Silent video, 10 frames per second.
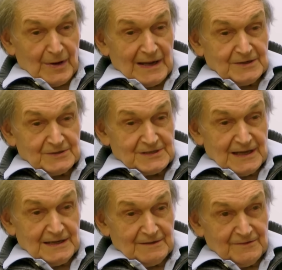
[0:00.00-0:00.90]
Well, I don't
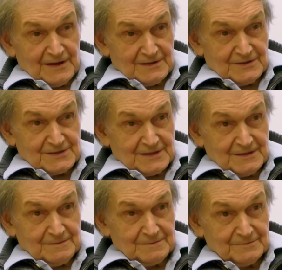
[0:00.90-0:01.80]
say any of that, you
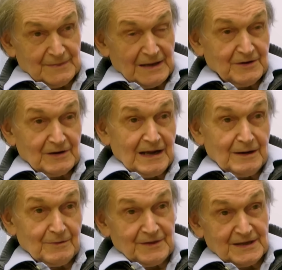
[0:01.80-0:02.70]
see. I don't
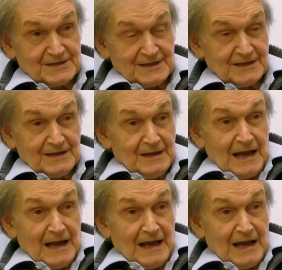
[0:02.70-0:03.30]
care what they say.